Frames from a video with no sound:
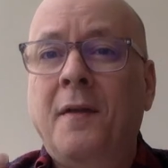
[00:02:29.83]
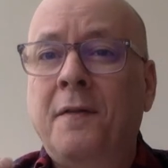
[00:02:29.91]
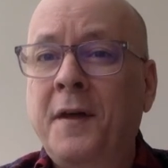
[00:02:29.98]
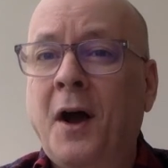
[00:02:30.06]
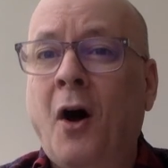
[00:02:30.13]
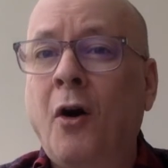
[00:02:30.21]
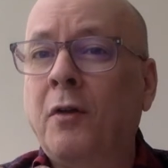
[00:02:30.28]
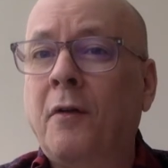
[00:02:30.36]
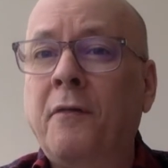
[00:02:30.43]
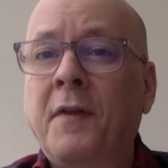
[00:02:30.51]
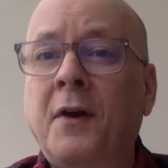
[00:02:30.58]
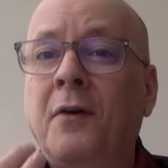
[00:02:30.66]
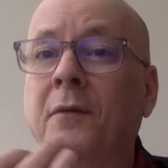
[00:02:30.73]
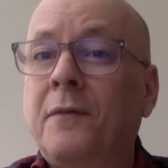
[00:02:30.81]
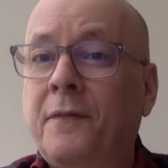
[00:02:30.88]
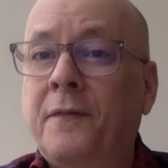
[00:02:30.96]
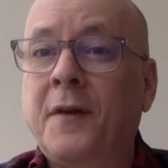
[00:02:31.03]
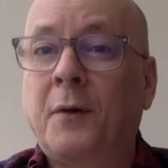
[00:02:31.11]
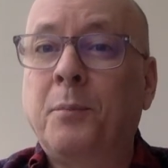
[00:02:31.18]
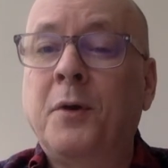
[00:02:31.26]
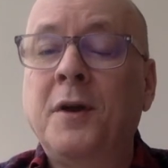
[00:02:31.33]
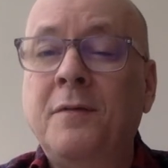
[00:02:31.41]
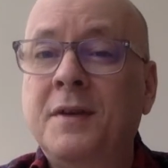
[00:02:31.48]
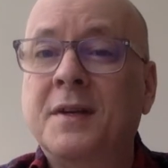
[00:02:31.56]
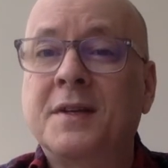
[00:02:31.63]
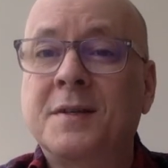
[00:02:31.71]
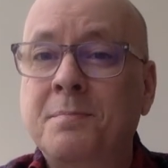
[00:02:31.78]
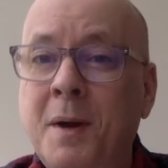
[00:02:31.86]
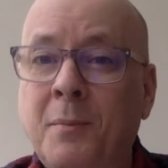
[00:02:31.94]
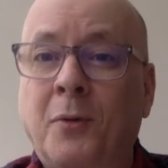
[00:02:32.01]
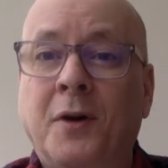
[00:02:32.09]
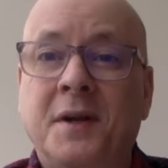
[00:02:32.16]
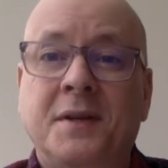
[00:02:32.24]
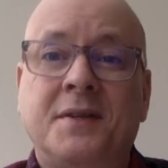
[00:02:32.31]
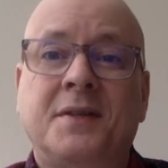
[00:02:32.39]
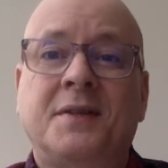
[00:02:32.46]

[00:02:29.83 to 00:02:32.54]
the, all of their, their previous memories.